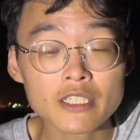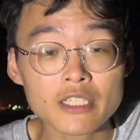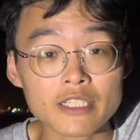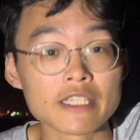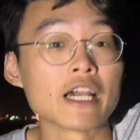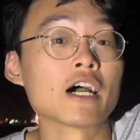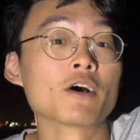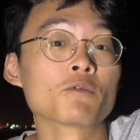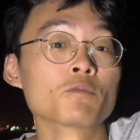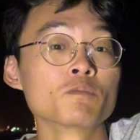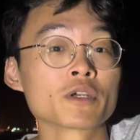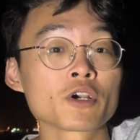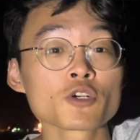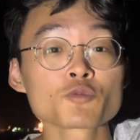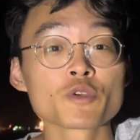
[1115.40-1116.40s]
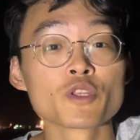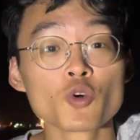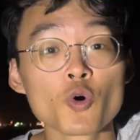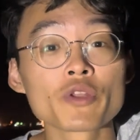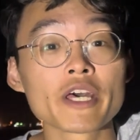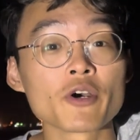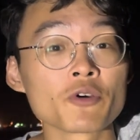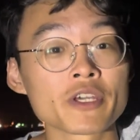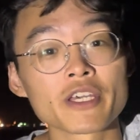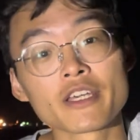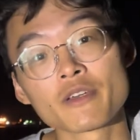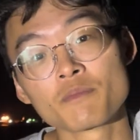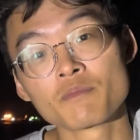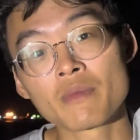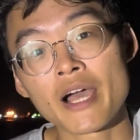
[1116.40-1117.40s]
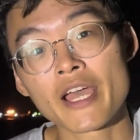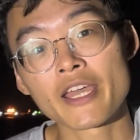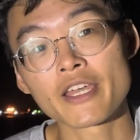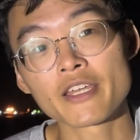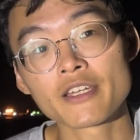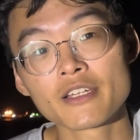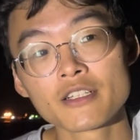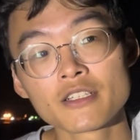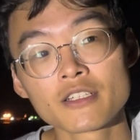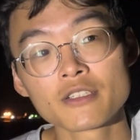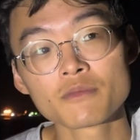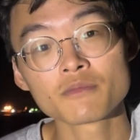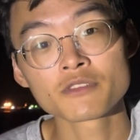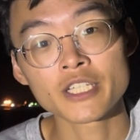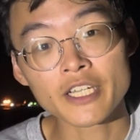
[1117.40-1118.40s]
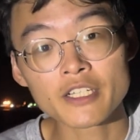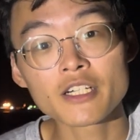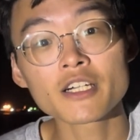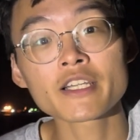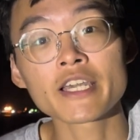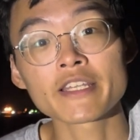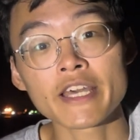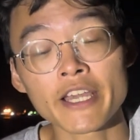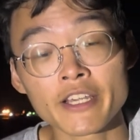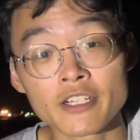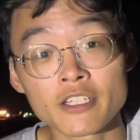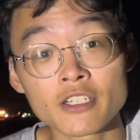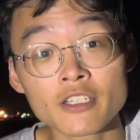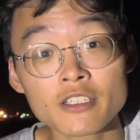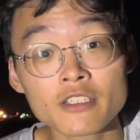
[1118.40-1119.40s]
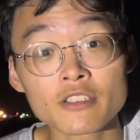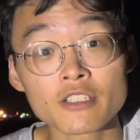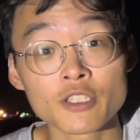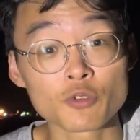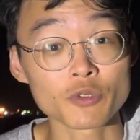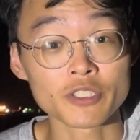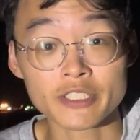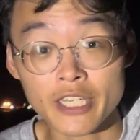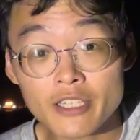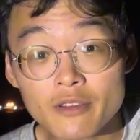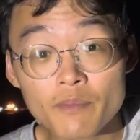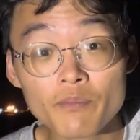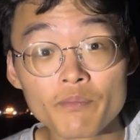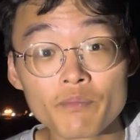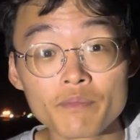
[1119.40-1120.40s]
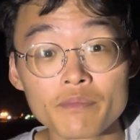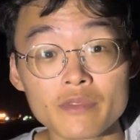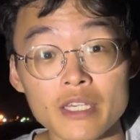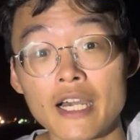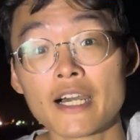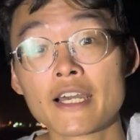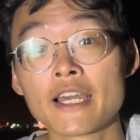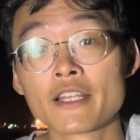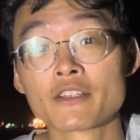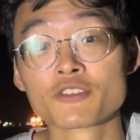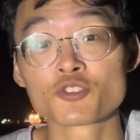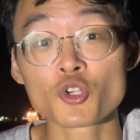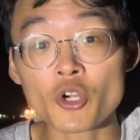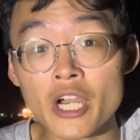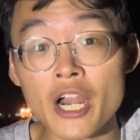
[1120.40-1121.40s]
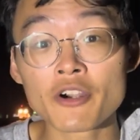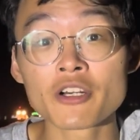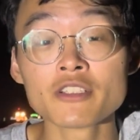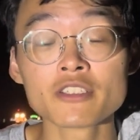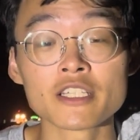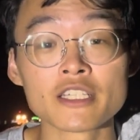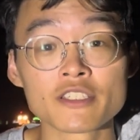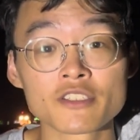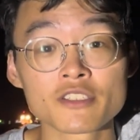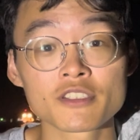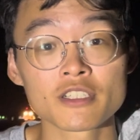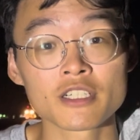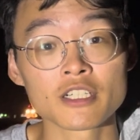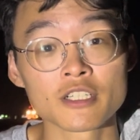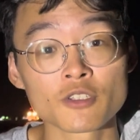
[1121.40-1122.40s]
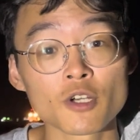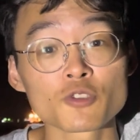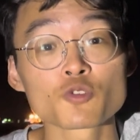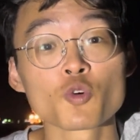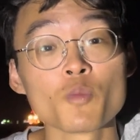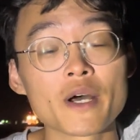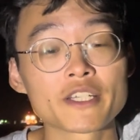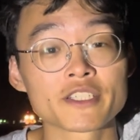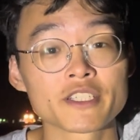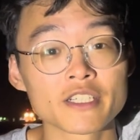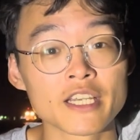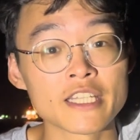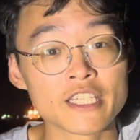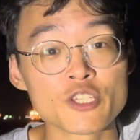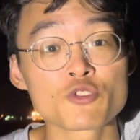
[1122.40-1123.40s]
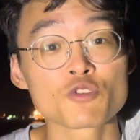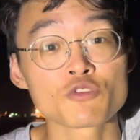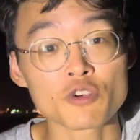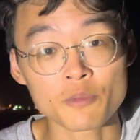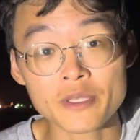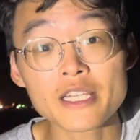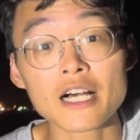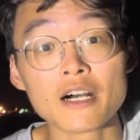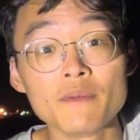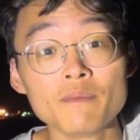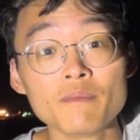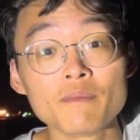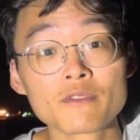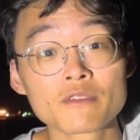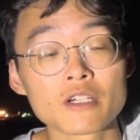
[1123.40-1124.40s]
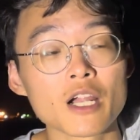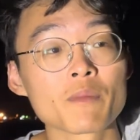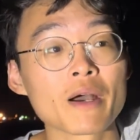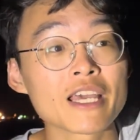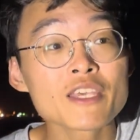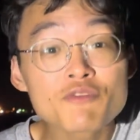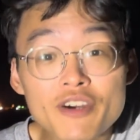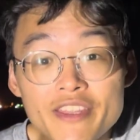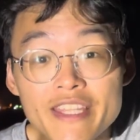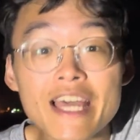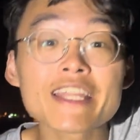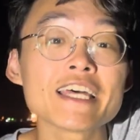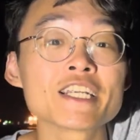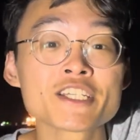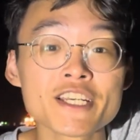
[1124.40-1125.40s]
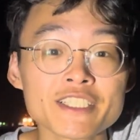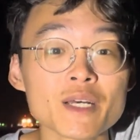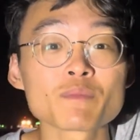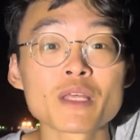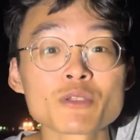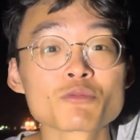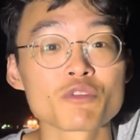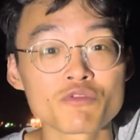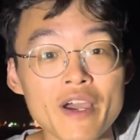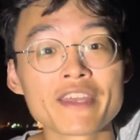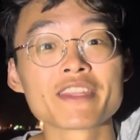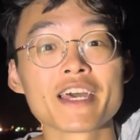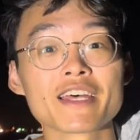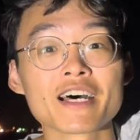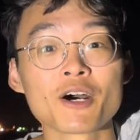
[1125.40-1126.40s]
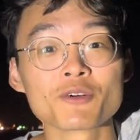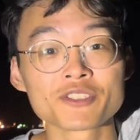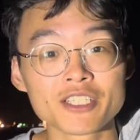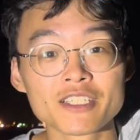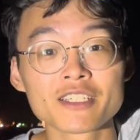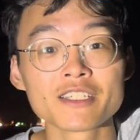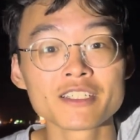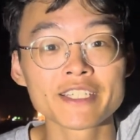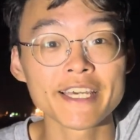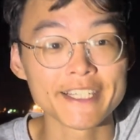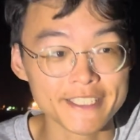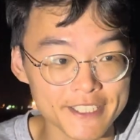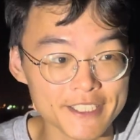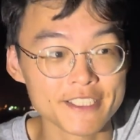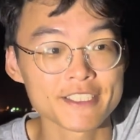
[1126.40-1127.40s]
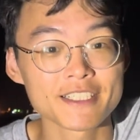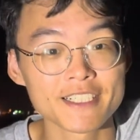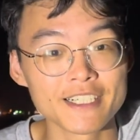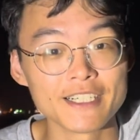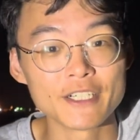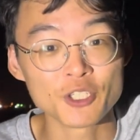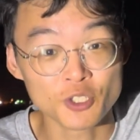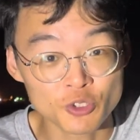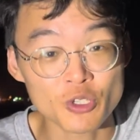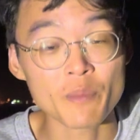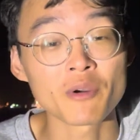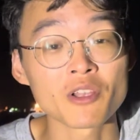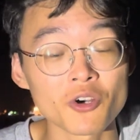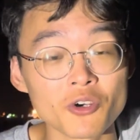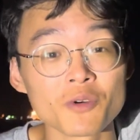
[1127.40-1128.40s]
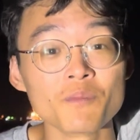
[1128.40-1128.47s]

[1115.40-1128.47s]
yeah, because we know that, okay, my sinker can anchor into the sand, yeah, and strong current is not so much an issue for me lah. Right, but even then, actually, sometimes we find that our sinker gets swept along,